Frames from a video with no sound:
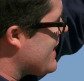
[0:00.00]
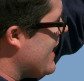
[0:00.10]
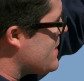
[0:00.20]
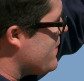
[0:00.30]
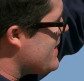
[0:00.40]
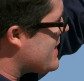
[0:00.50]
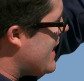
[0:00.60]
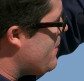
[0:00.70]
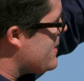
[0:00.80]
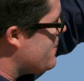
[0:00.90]
the case with this
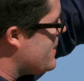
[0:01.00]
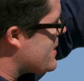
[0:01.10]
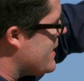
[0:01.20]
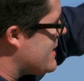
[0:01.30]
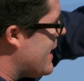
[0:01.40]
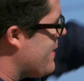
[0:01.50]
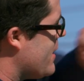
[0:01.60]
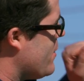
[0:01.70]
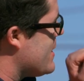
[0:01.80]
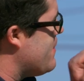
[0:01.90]
camera, so I'm just going to take
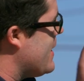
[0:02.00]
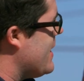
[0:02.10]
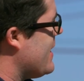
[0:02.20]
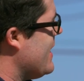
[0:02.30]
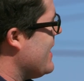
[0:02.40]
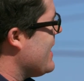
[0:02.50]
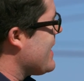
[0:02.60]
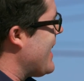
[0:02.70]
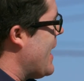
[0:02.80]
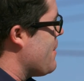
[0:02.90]
the USB
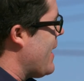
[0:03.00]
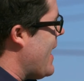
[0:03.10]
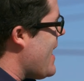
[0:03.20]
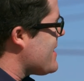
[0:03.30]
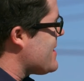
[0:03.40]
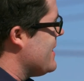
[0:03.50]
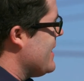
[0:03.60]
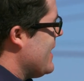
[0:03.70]
cable out